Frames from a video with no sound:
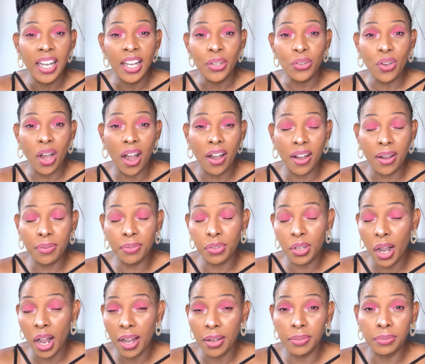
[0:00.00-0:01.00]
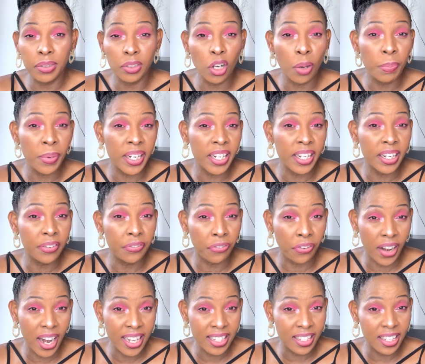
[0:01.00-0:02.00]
You have normally in France